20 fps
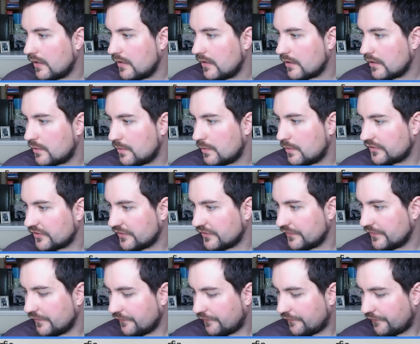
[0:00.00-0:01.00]

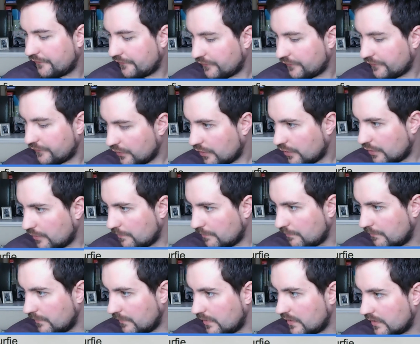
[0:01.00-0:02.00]
Question
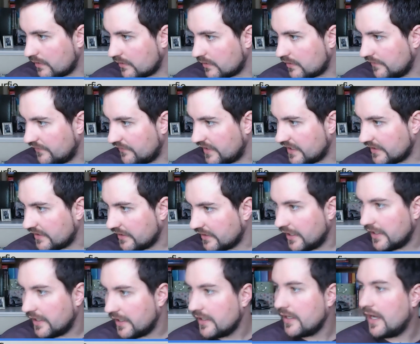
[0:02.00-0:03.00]
from
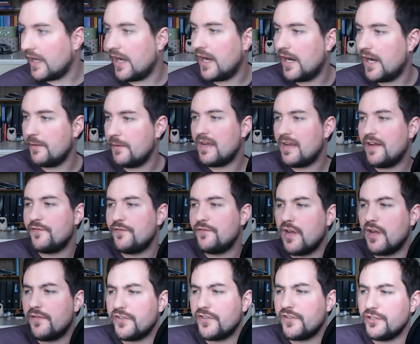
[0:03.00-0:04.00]
Devinder. Have you
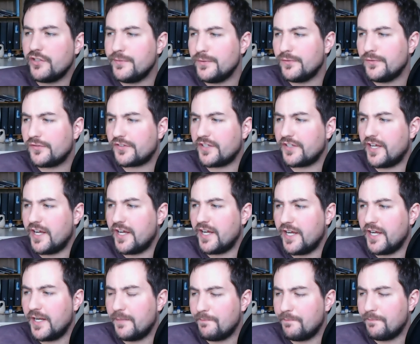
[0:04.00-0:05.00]
ever used
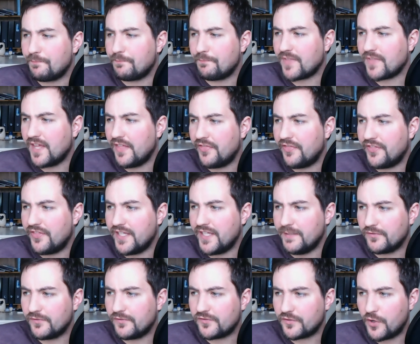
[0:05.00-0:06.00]

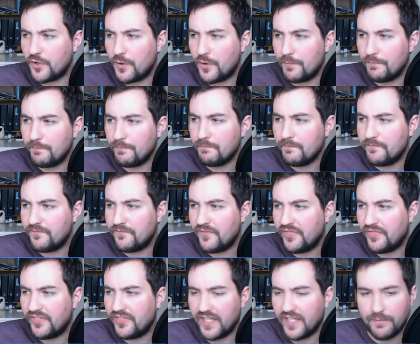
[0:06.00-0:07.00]
themes from
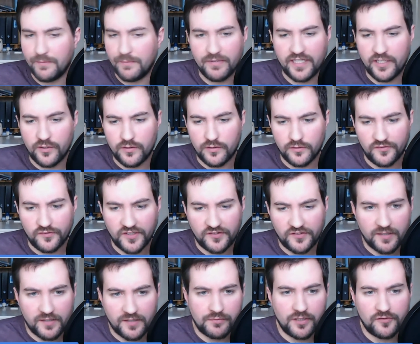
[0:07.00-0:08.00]
ThemeMidi or
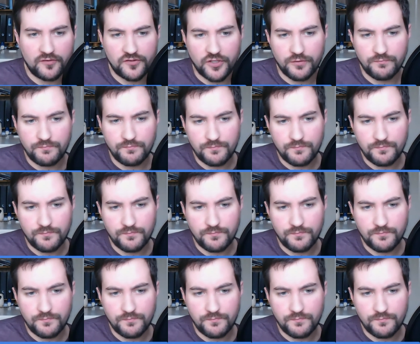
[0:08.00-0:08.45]
Zigzag Press, Jo?